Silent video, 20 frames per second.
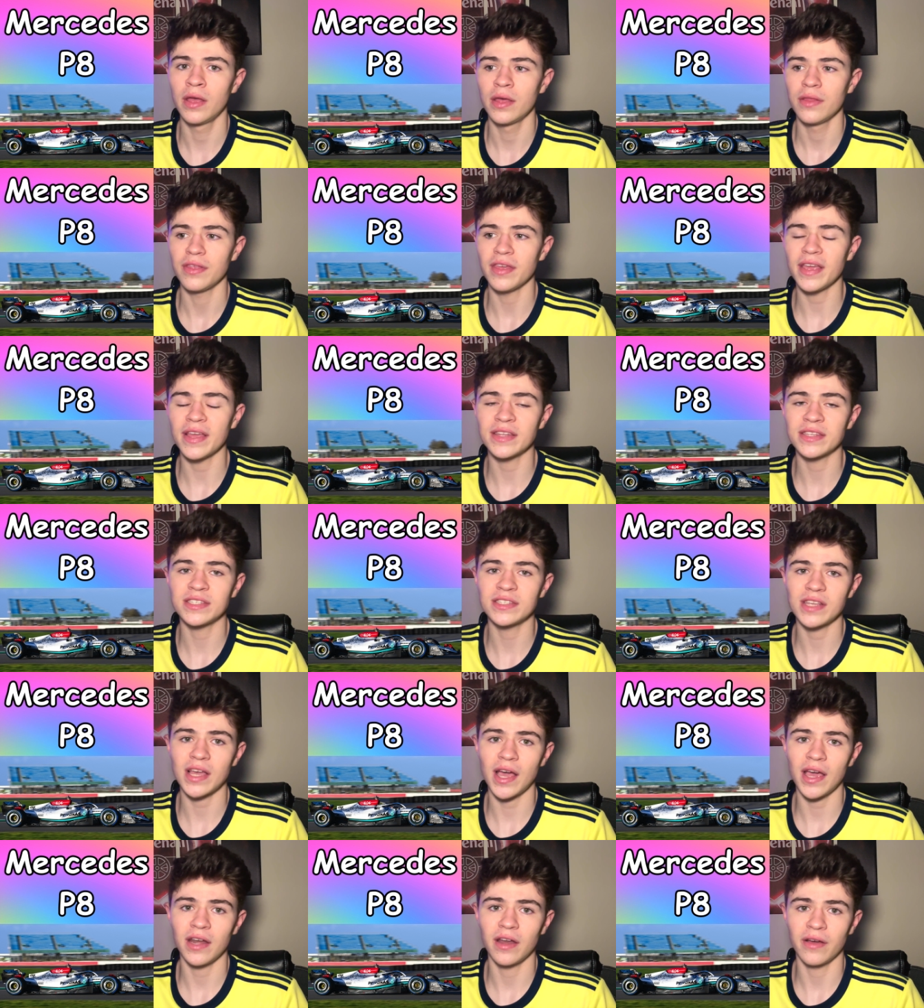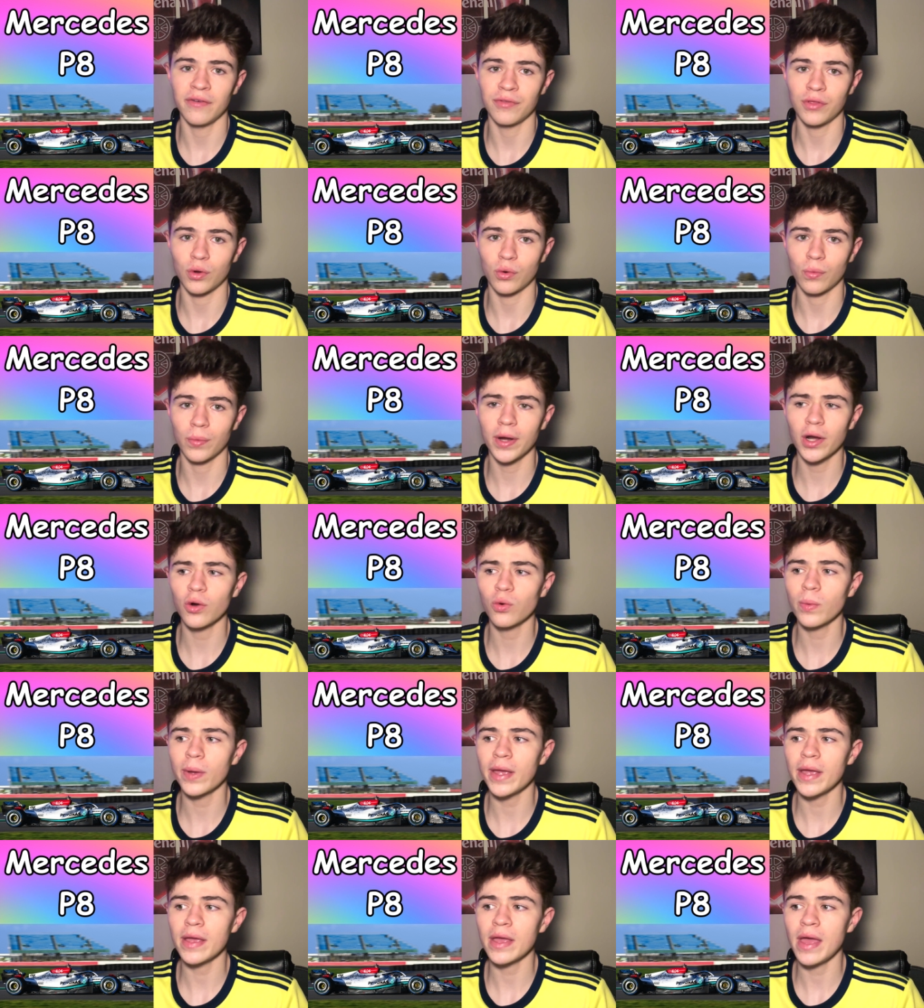the inside of the rear
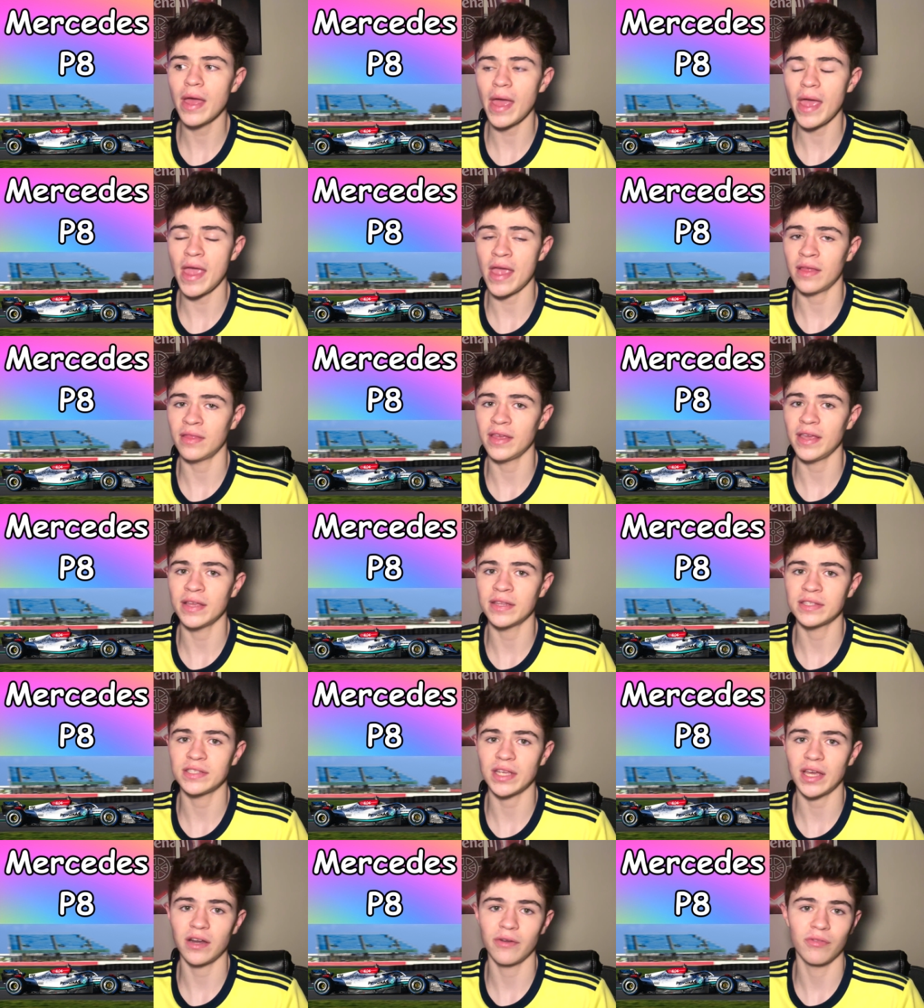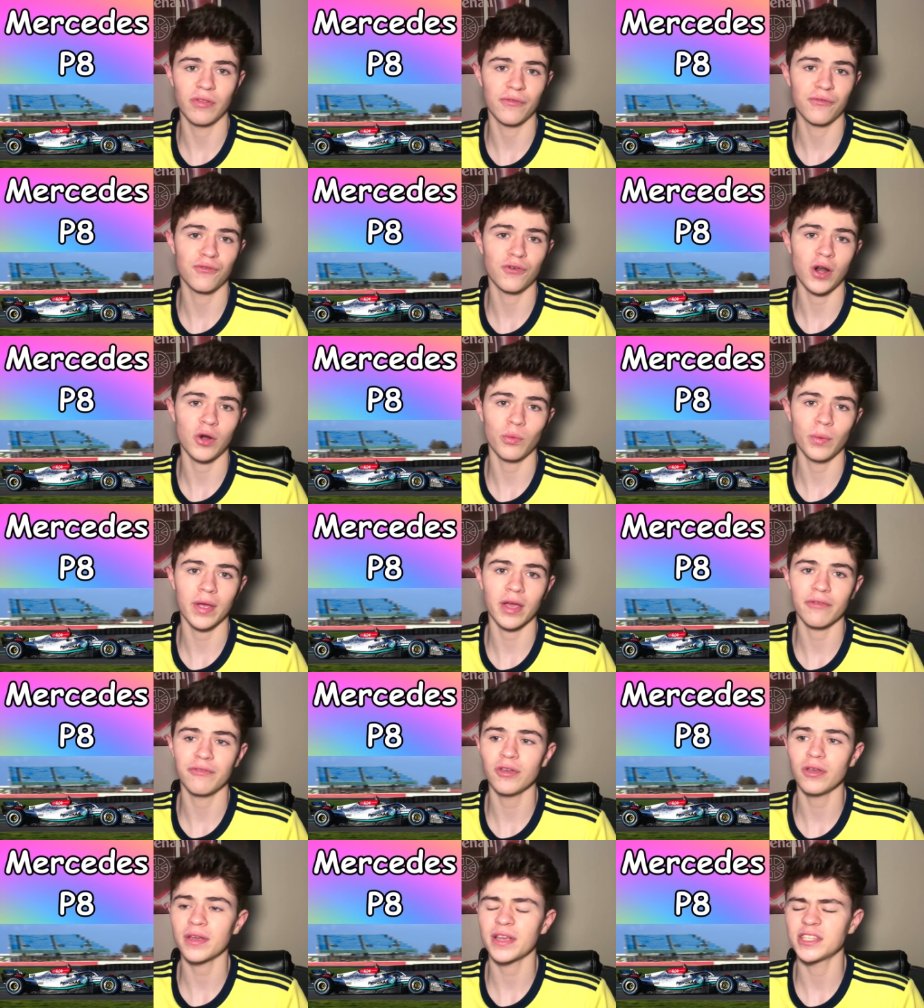wing and the inside of the front wing. I
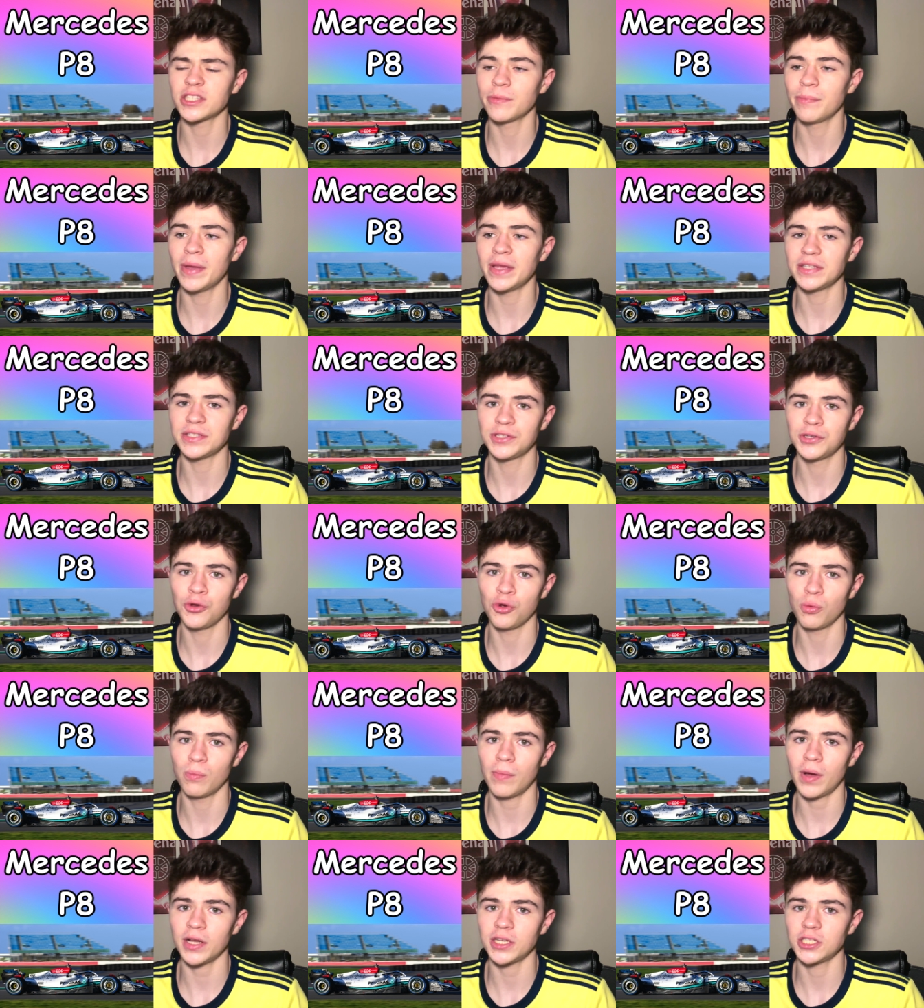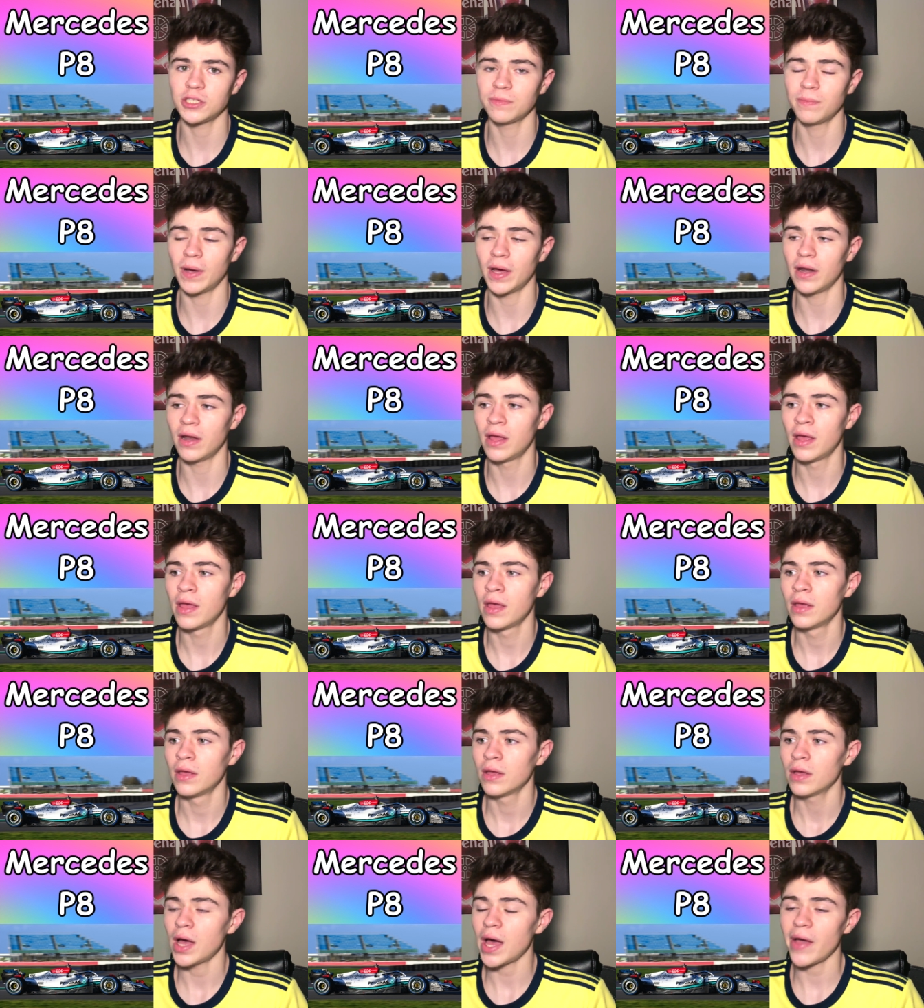feel like it's a bit too much, but
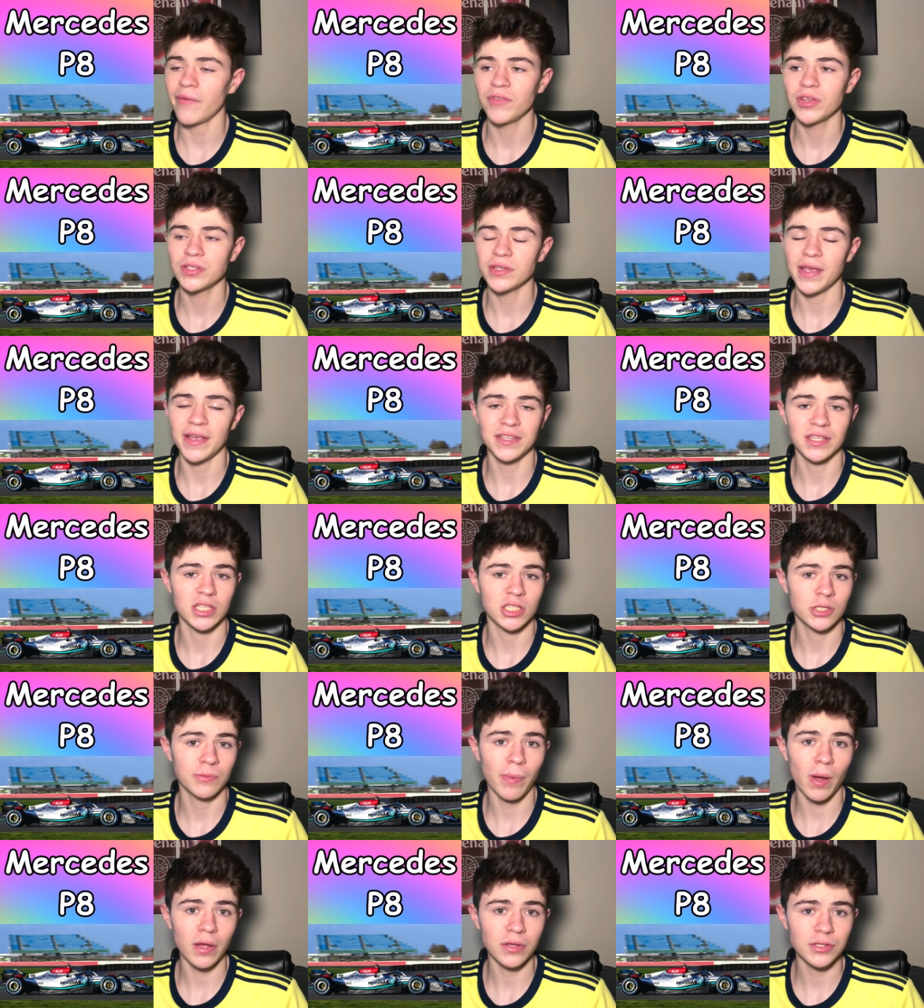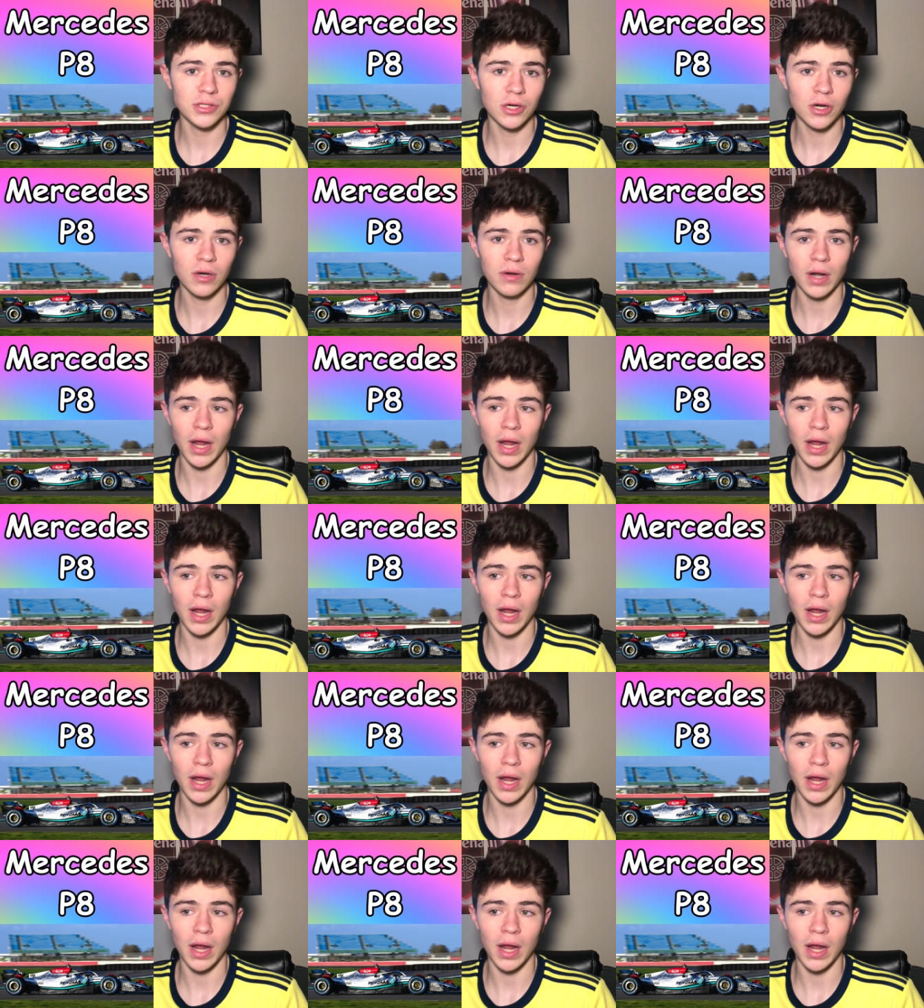obviously it's a sponsor.